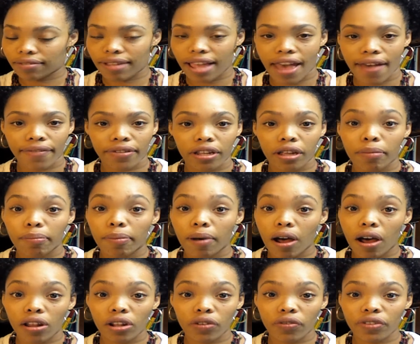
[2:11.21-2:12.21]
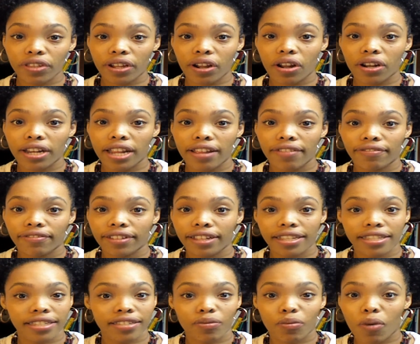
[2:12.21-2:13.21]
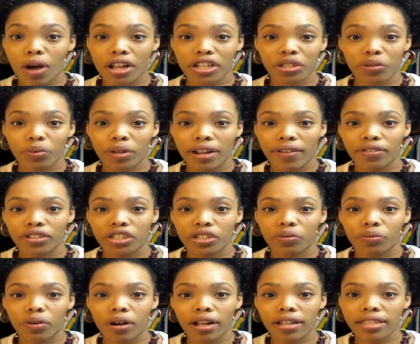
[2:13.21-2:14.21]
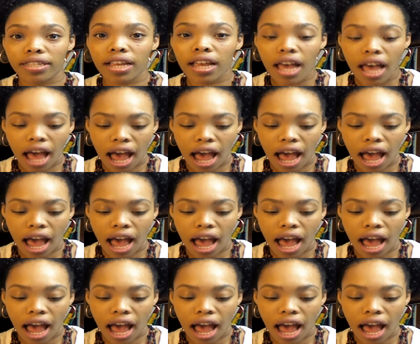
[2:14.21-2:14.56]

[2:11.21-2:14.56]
having a ball over there on Netflix, watching whatever she wants.